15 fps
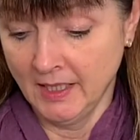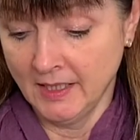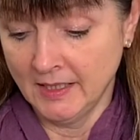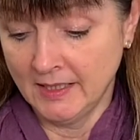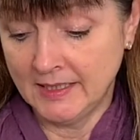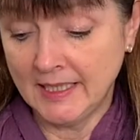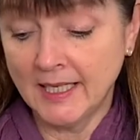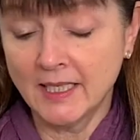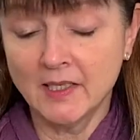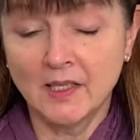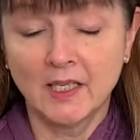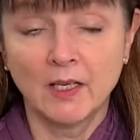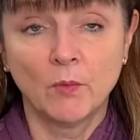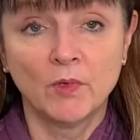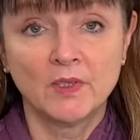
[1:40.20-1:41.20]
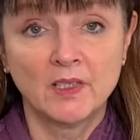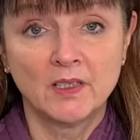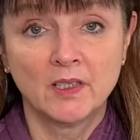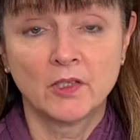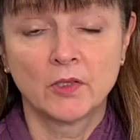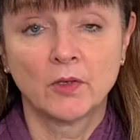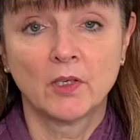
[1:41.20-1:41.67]
The second thing I wanted
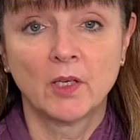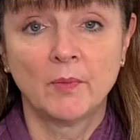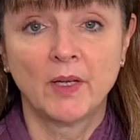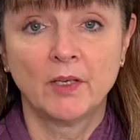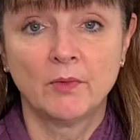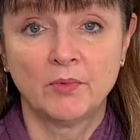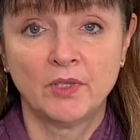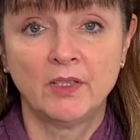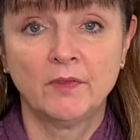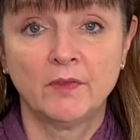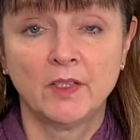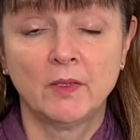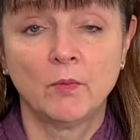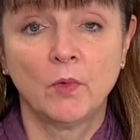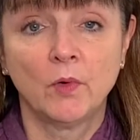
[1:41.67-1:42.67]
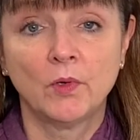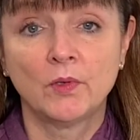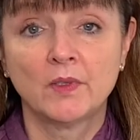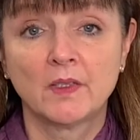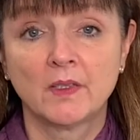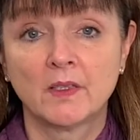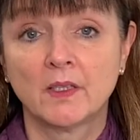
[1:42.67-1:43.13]
to talk about briefly
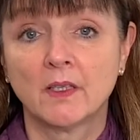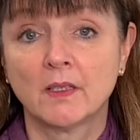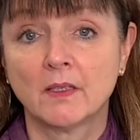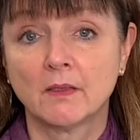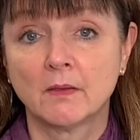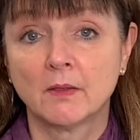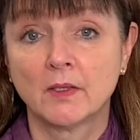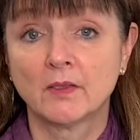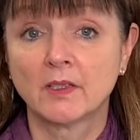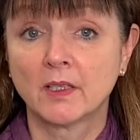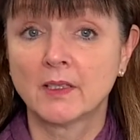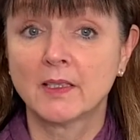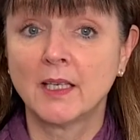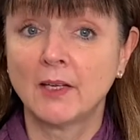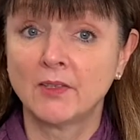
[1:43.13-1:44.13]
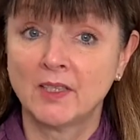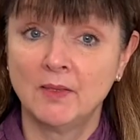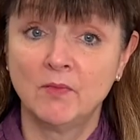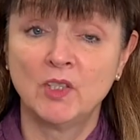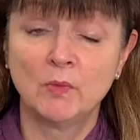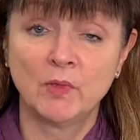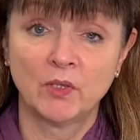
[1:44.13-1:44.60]
was that there does now
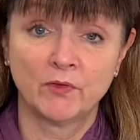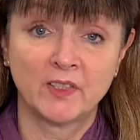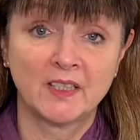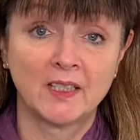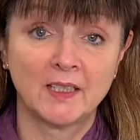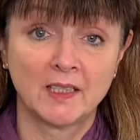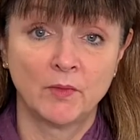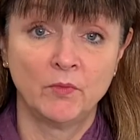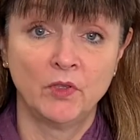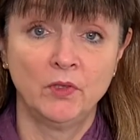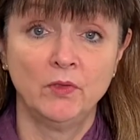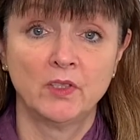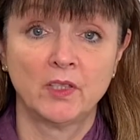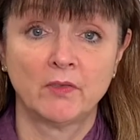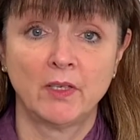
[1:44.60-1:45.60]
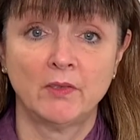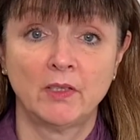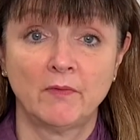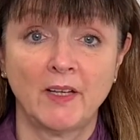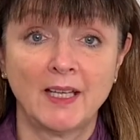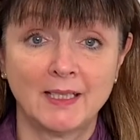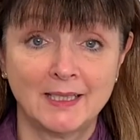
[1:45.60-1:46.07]
seem to be obviously some news
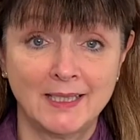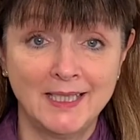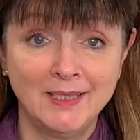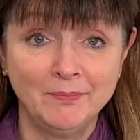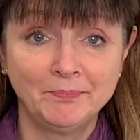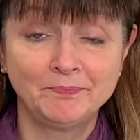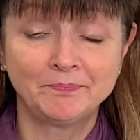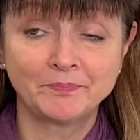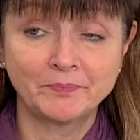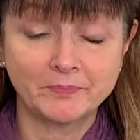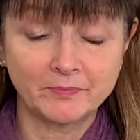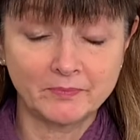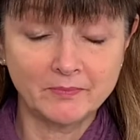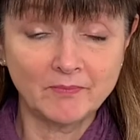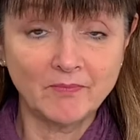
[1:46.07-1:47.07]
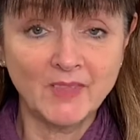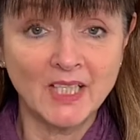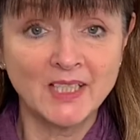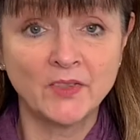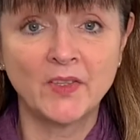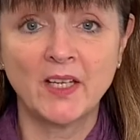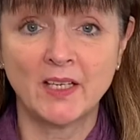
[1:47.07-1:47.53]
around a vaccine,
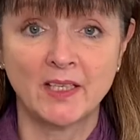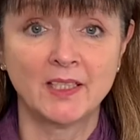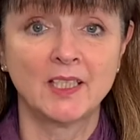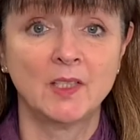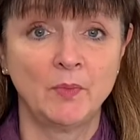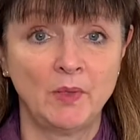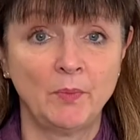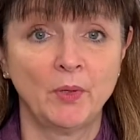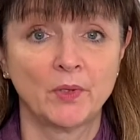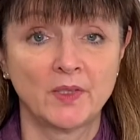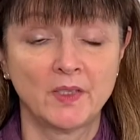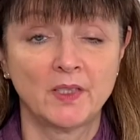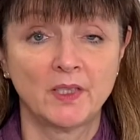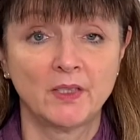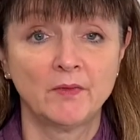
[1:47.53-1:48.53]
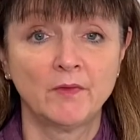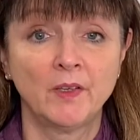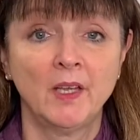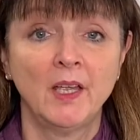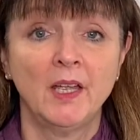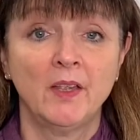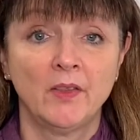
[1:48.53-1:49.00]
so that has to be
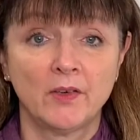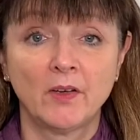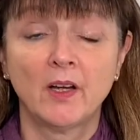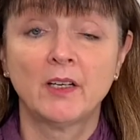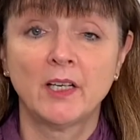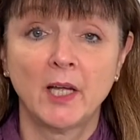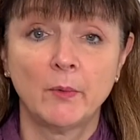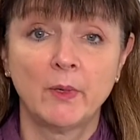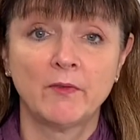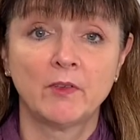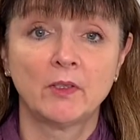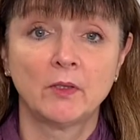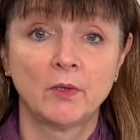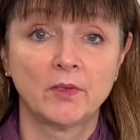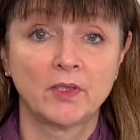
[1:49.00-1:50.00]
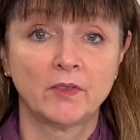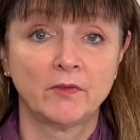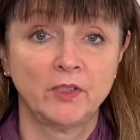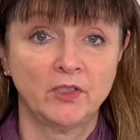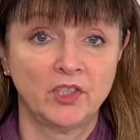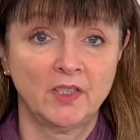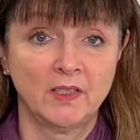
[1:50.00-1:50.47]
positive. There are, however, lots
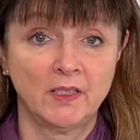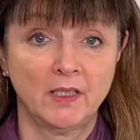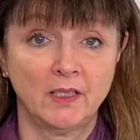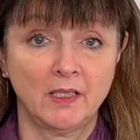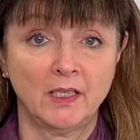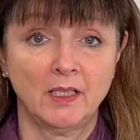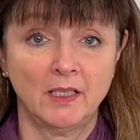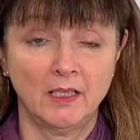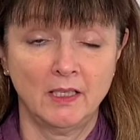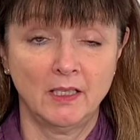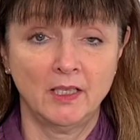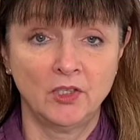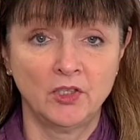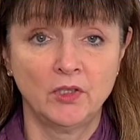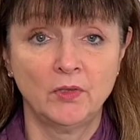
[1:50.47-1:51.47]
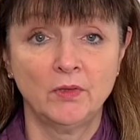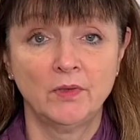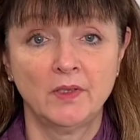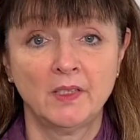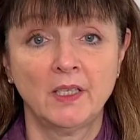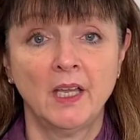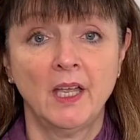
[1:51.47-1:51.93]
of logistic
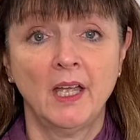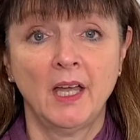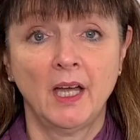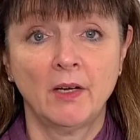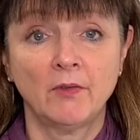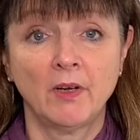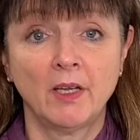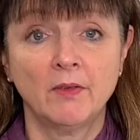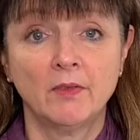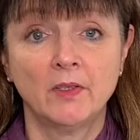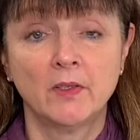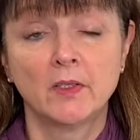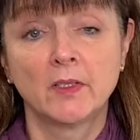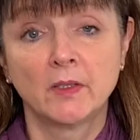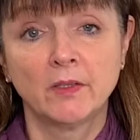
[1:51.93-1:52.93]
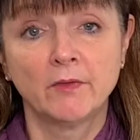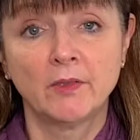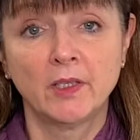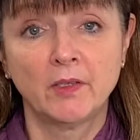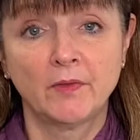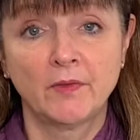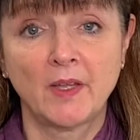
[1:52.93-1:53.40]
issues around the
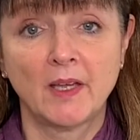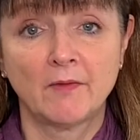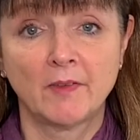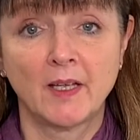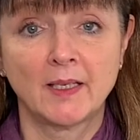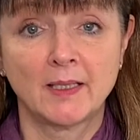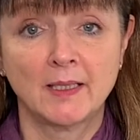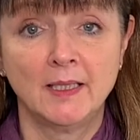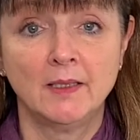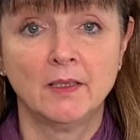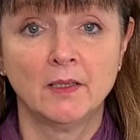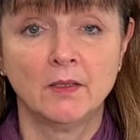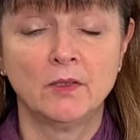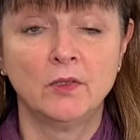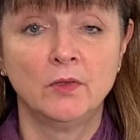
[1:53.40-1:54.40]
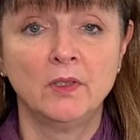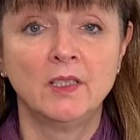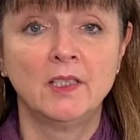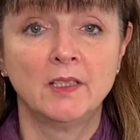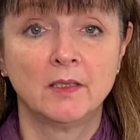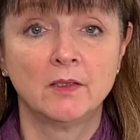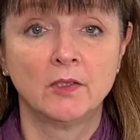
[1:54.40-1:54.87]
delivery of that vaccine that do
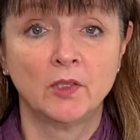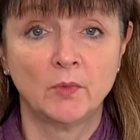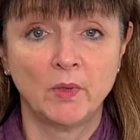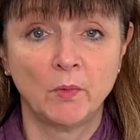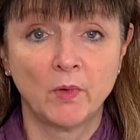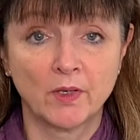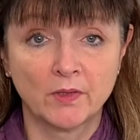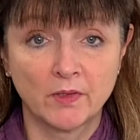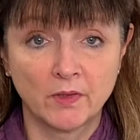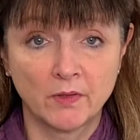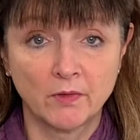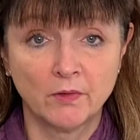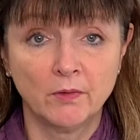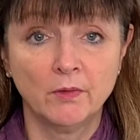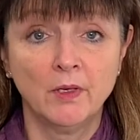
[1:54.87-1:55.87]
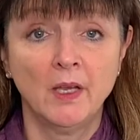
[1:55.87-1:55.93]
need to be worked through,